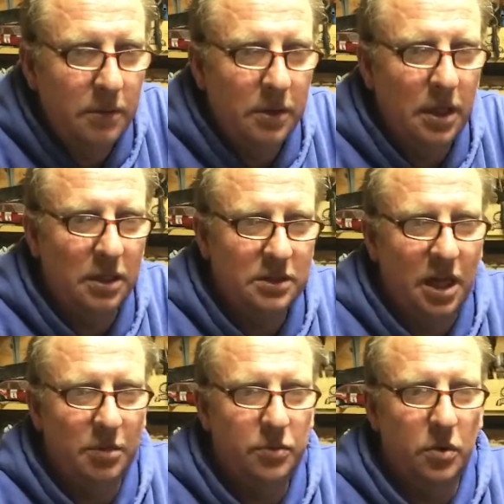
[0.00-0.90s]
Last
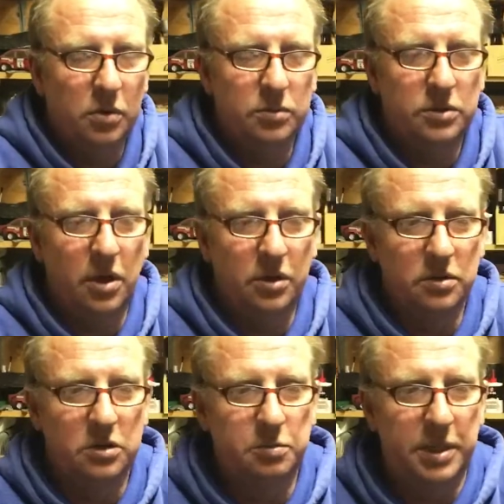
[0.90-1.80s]
time thought it was down
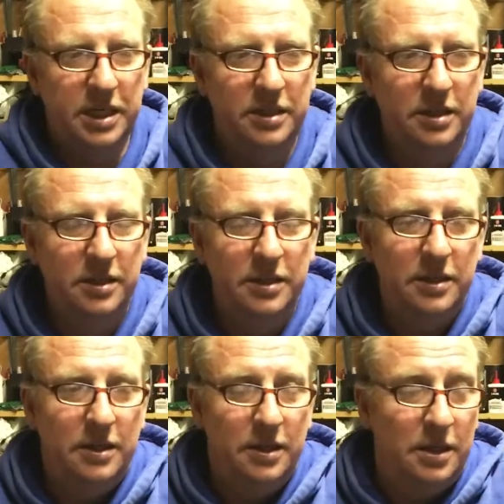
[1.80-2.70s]
on speed.
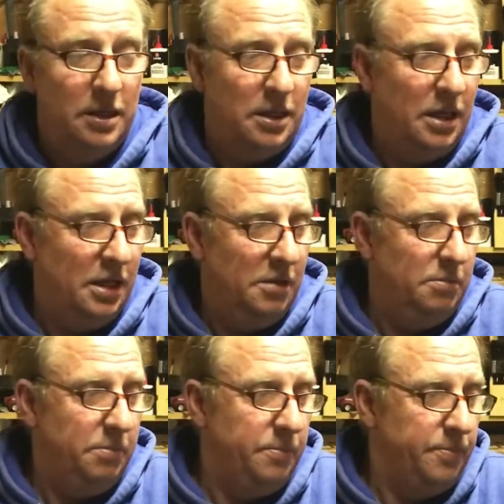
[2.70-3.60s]

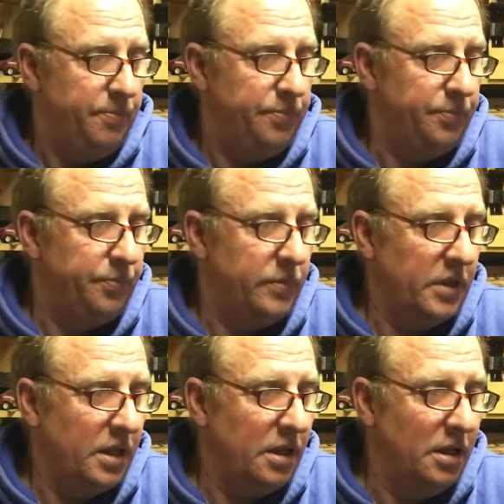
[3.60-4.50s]
Do
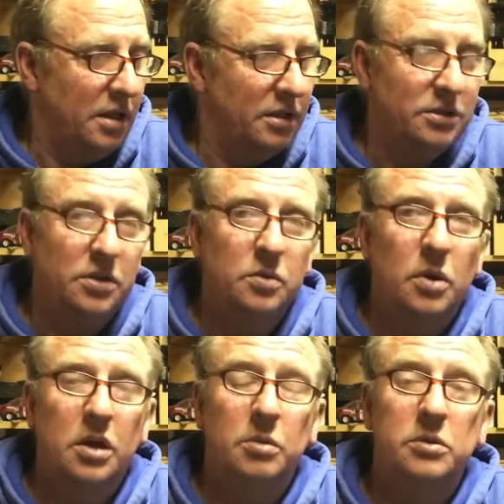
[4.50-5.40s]
you know
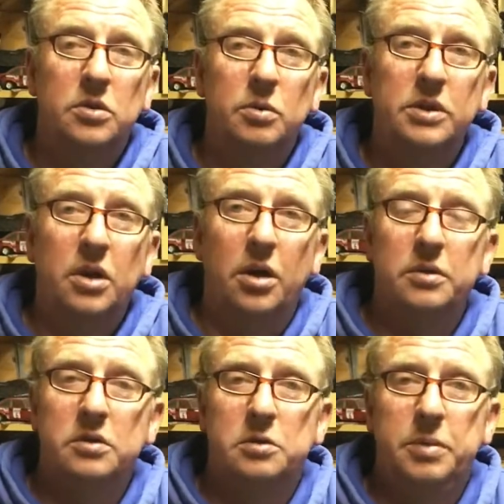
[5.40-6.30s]
what? It was only down
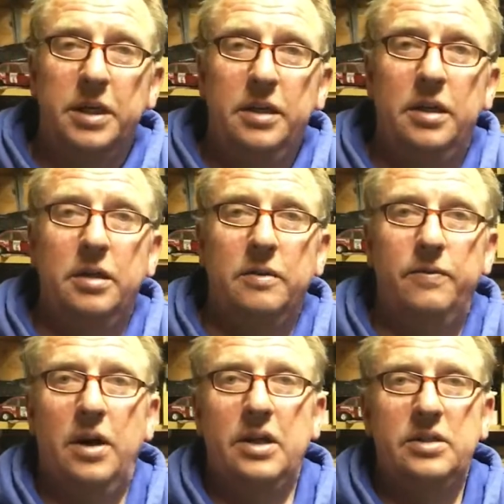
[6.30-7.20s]
on speed
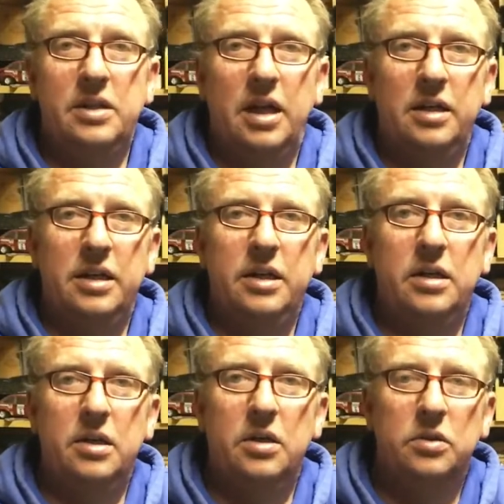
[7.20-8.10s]
very slightly
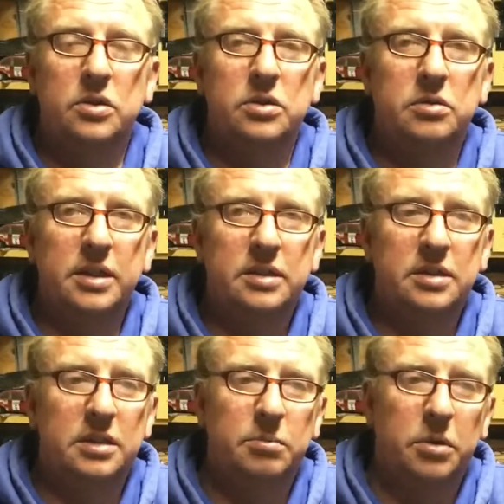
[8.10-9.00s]
on the
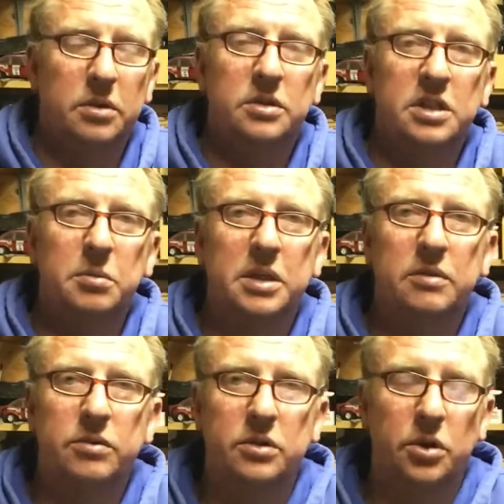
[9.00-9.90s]
straights, but see,
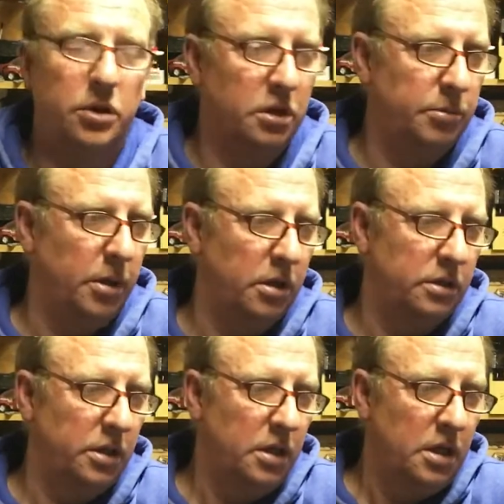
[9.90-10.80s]
whenever I took it
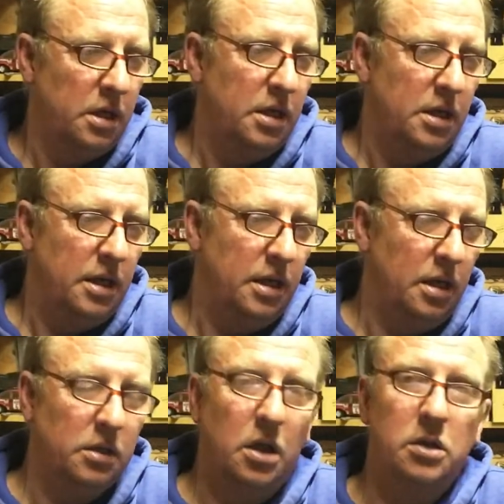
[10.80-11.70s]
apart,
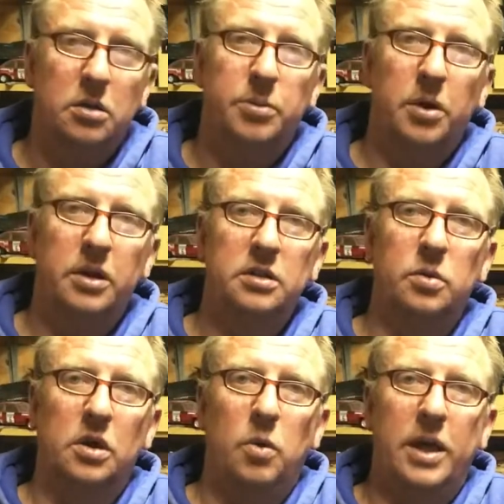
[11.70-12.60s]
a lot of the bearings
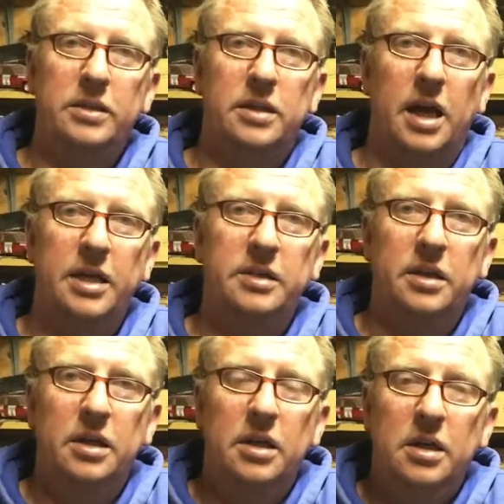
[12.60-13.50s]
were quite tight.
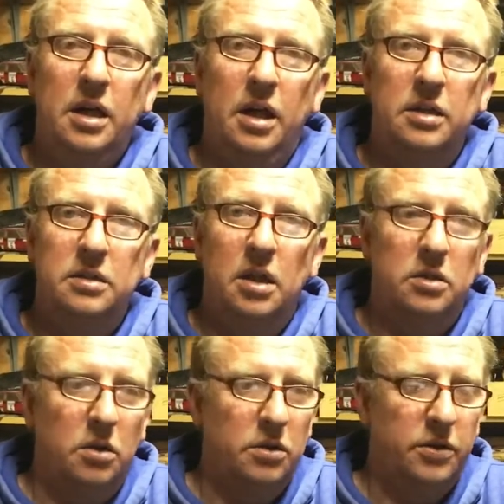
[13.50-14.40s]
And
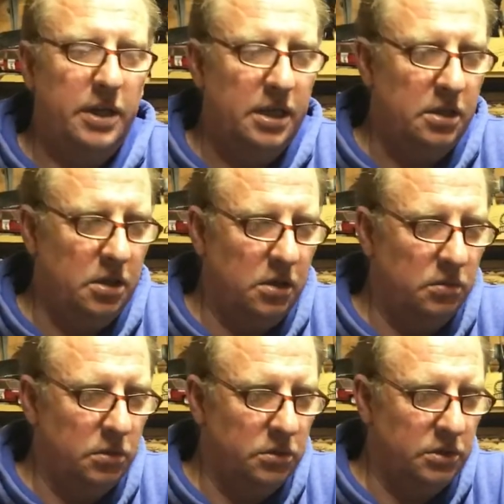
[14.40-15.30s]
another thing
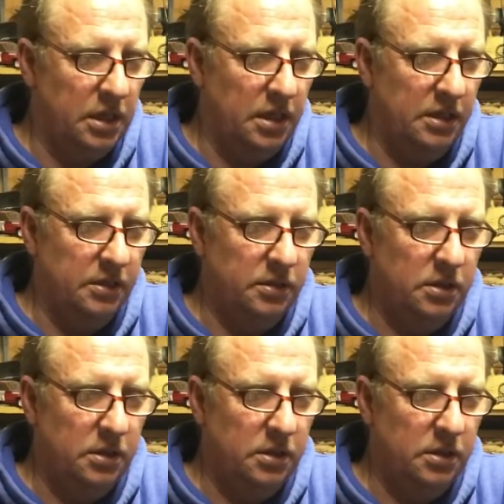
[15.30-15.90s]
was, the